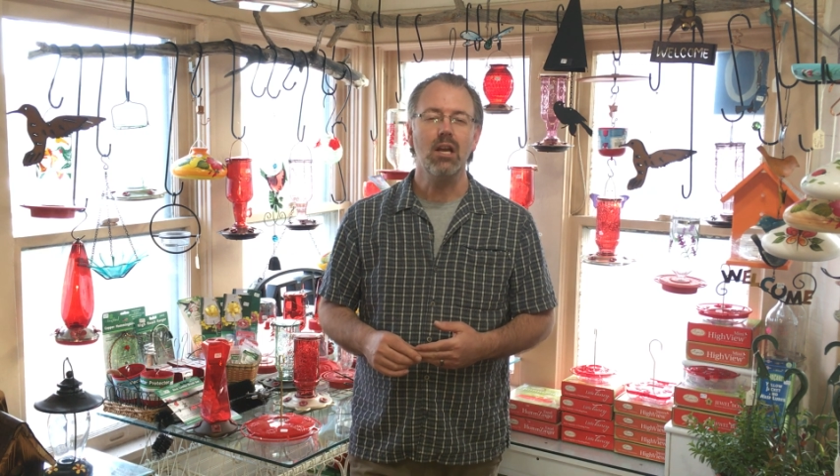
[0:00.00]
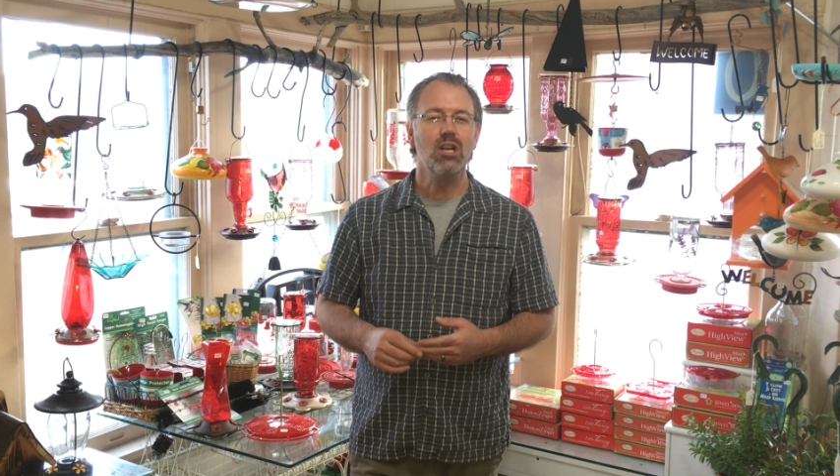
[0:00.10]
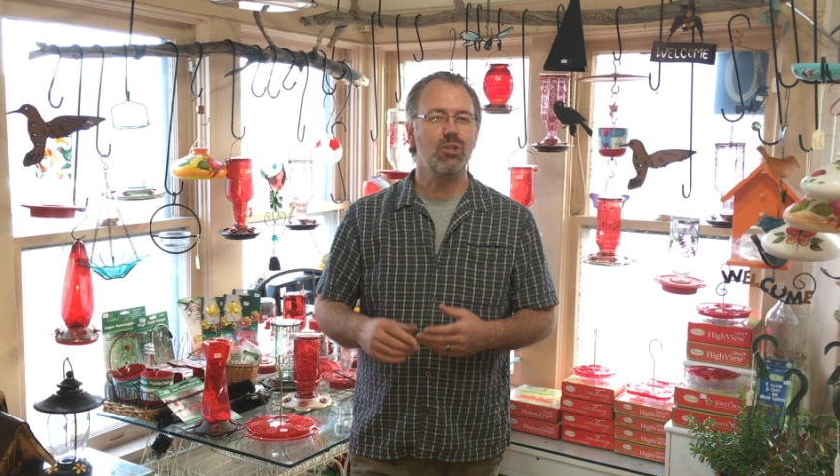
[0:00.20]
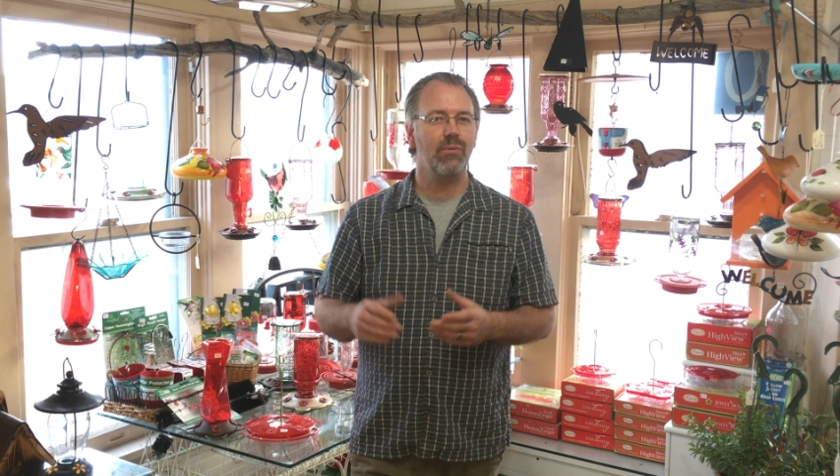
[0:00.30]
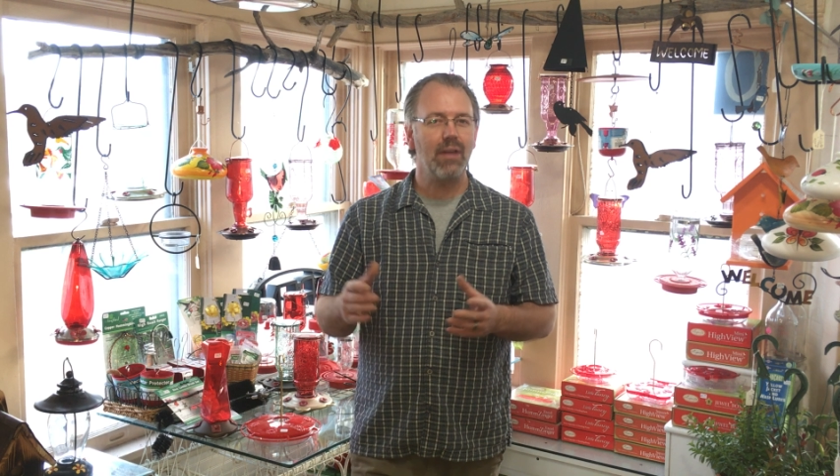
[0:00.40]

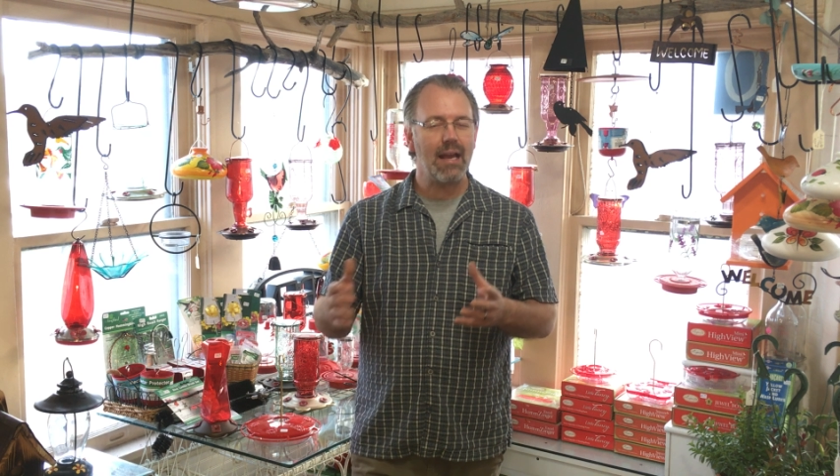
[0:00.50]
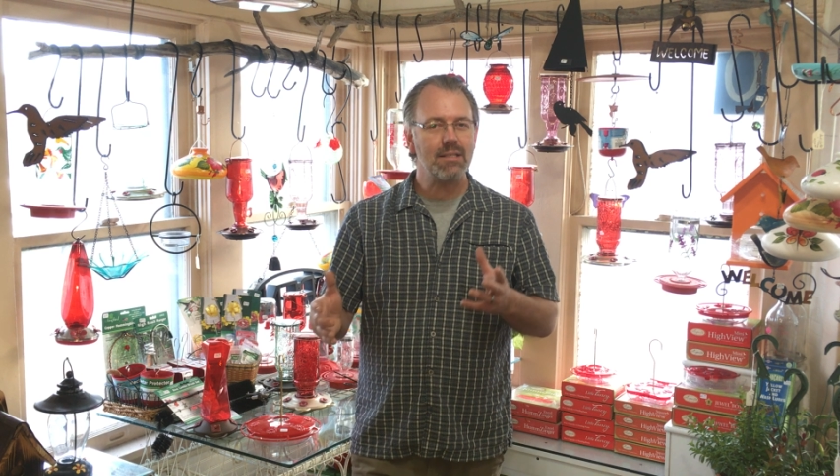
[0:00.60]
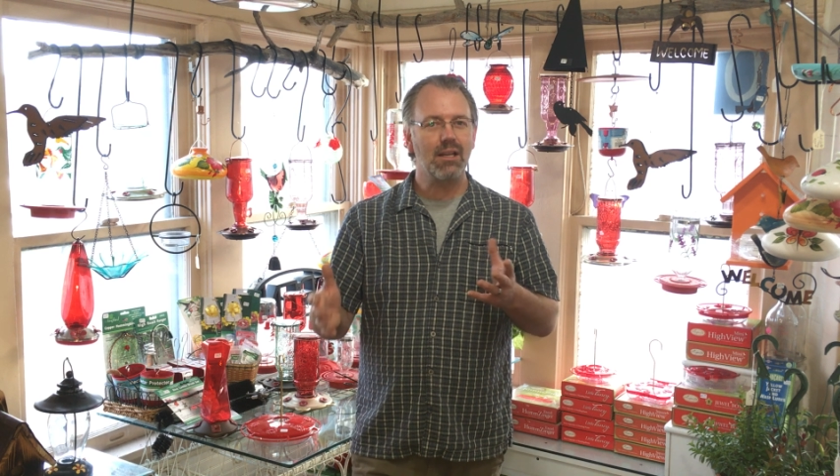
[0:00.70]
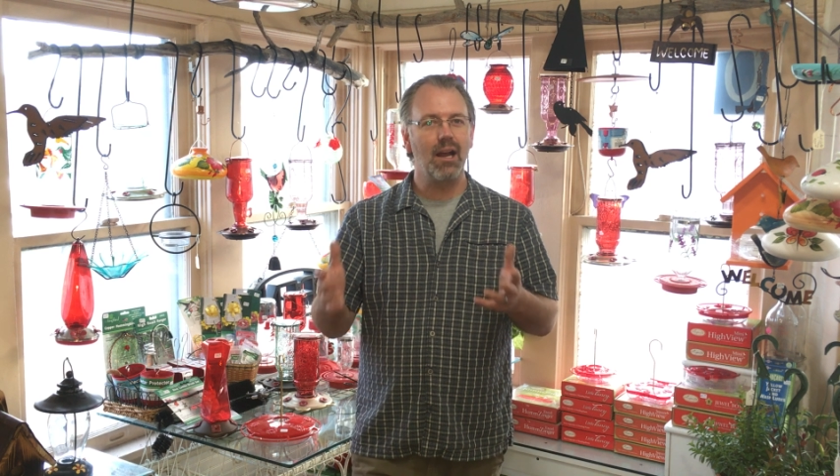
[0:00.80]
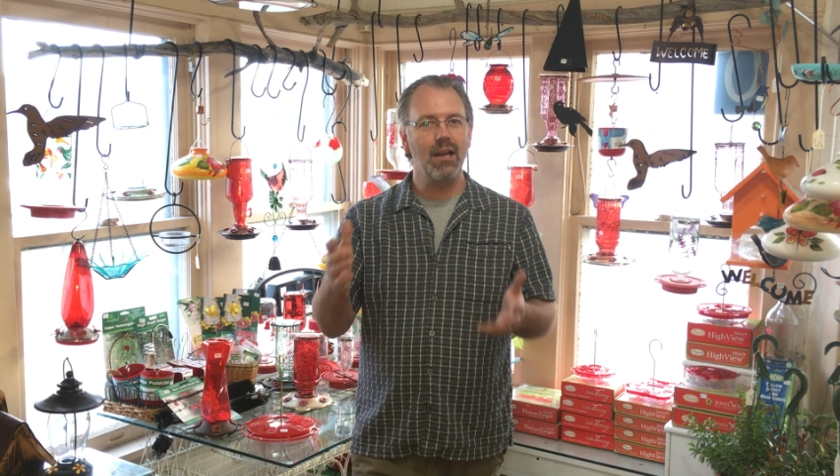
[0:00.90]
So that's
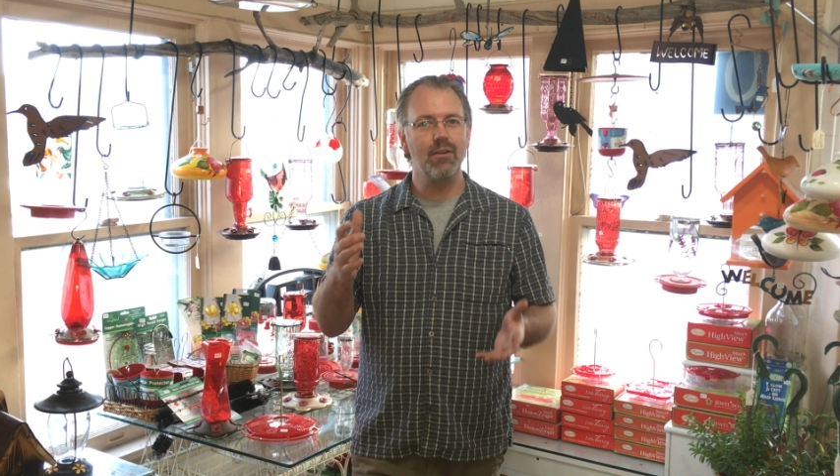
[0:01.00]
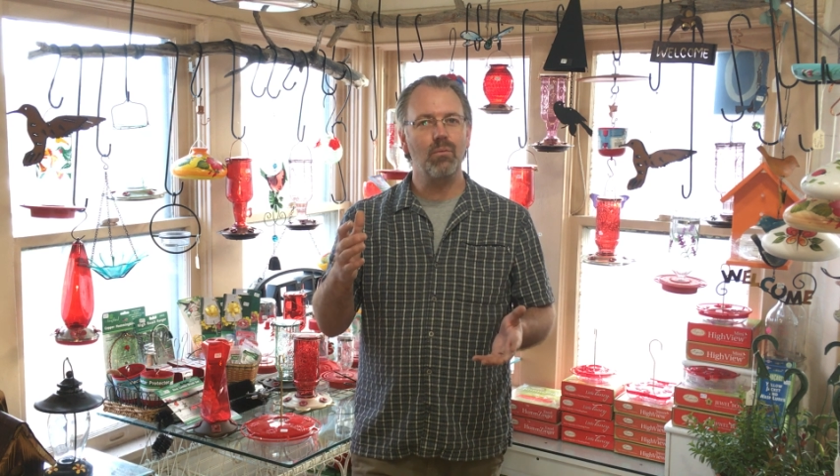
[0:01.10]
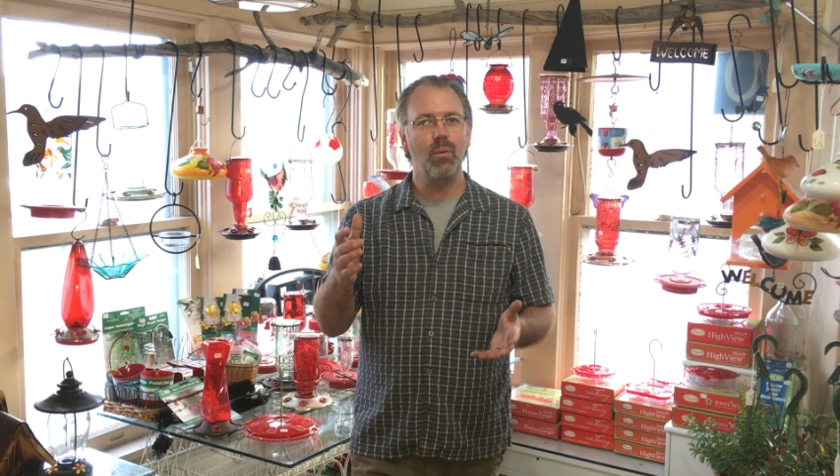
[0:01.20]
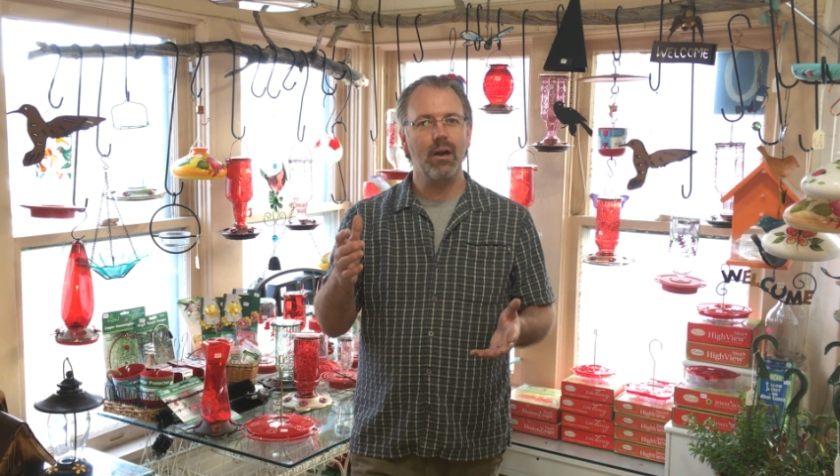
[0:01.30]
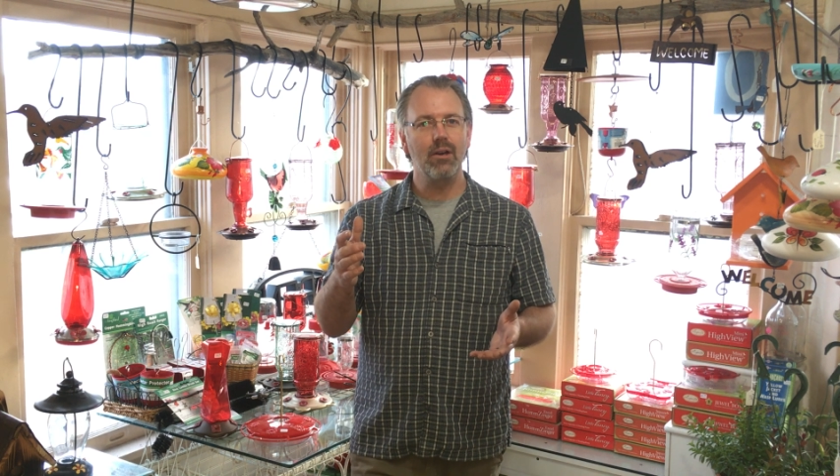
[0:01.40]
kind of
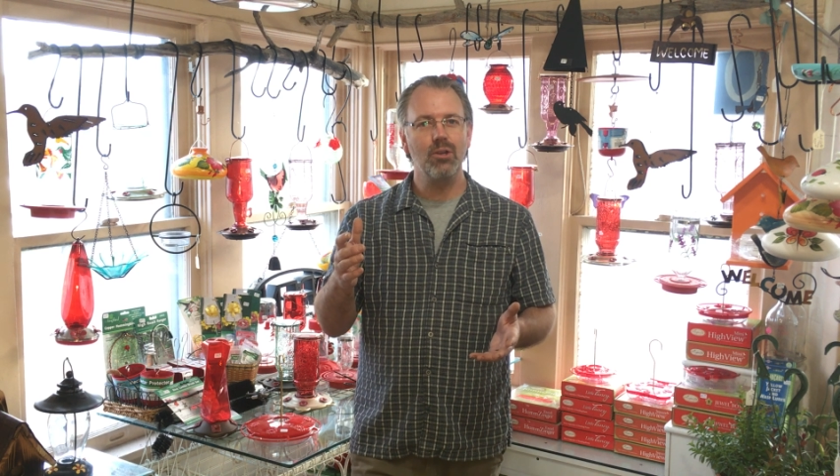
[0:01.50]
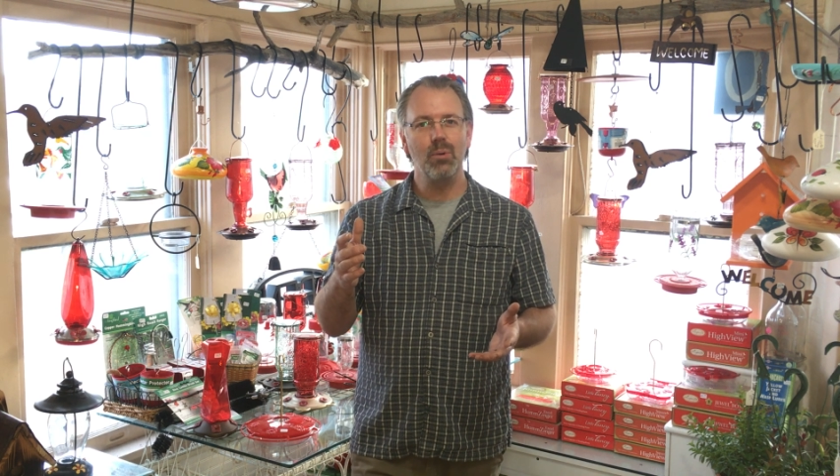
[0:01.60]
where you